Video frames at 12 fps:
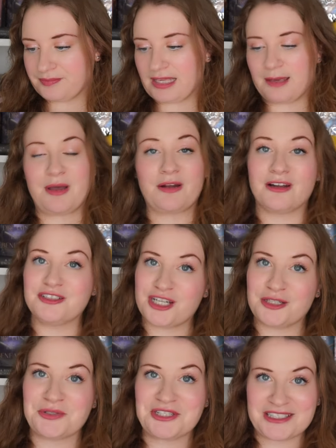came out on
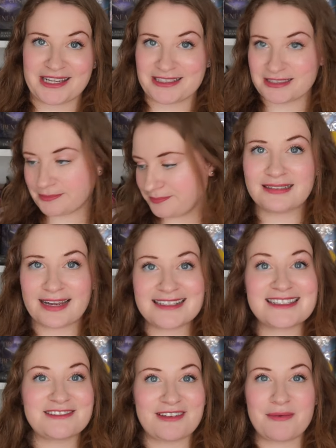January 2nd.
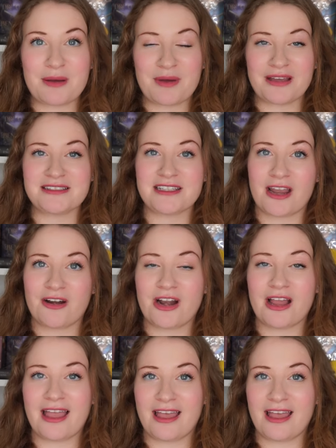Next is Fae by Sarah